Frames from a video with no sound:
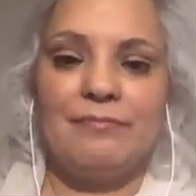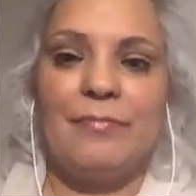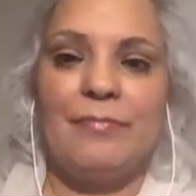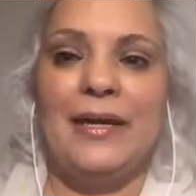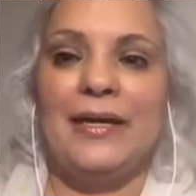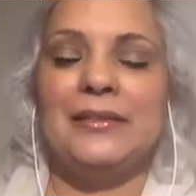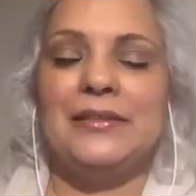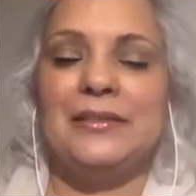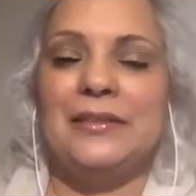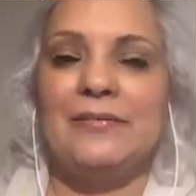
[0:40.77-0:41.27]

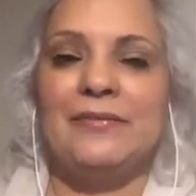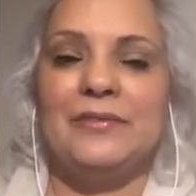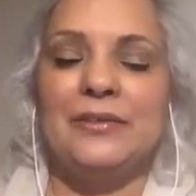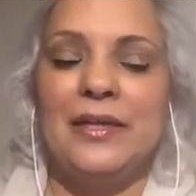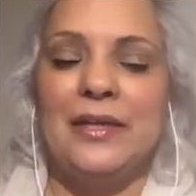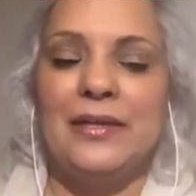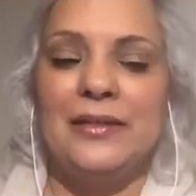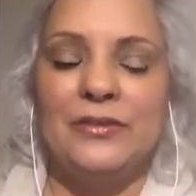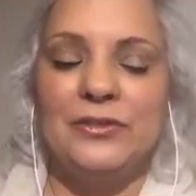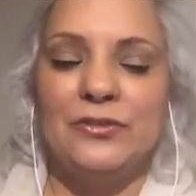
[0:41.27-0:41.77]
past 7,
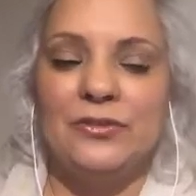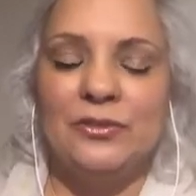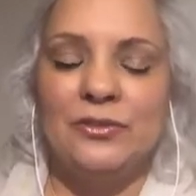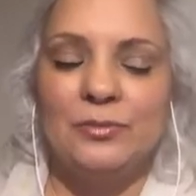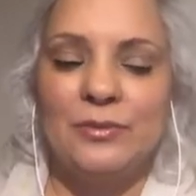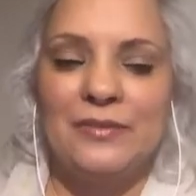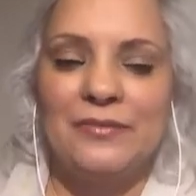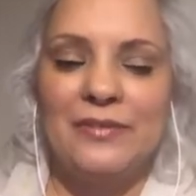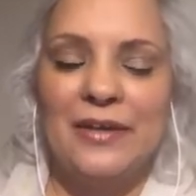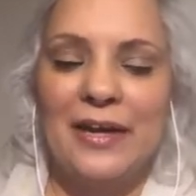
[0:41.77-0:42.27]
8 years,
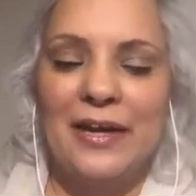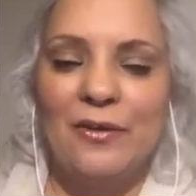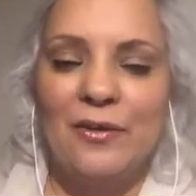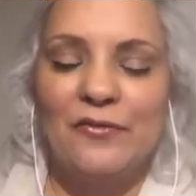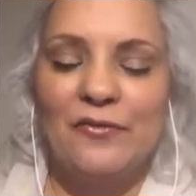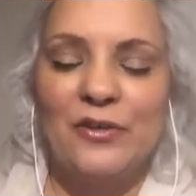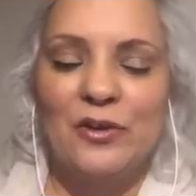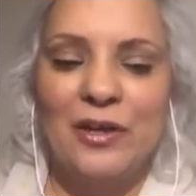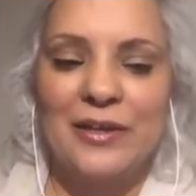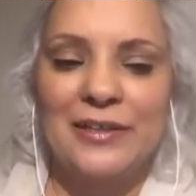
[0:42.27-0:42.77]

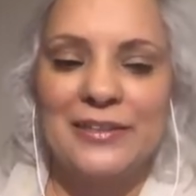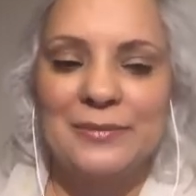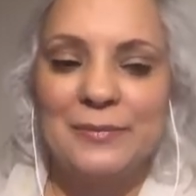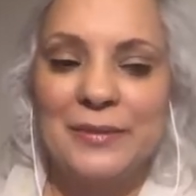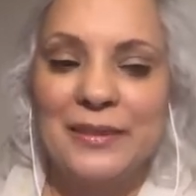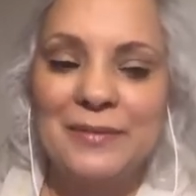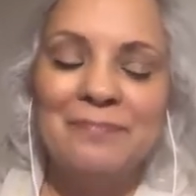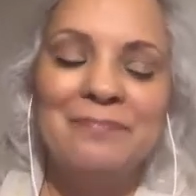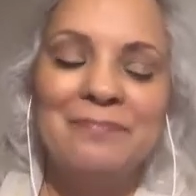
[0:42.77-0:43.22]
however long it's been.